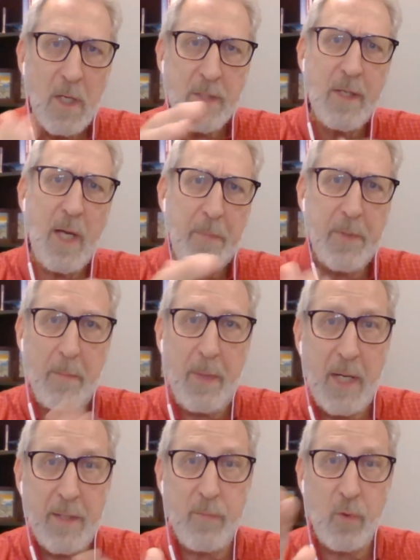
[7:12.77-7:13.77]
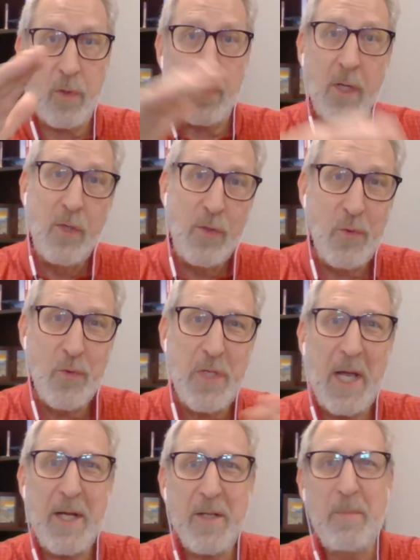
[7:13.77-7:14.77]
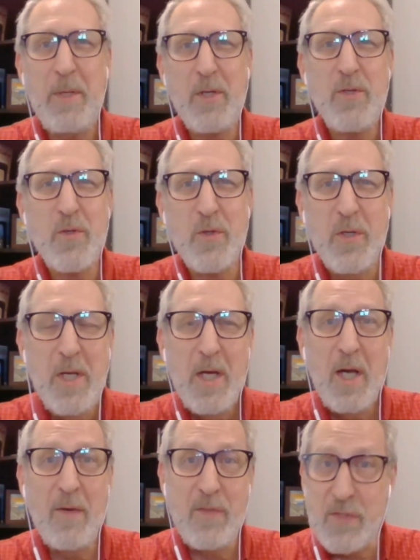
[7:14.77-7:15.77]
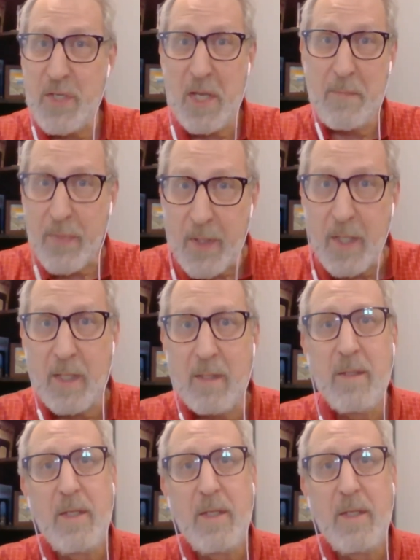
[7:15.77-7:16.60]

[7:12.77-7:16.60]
a top and a bottom or two-sided picture of the same thing.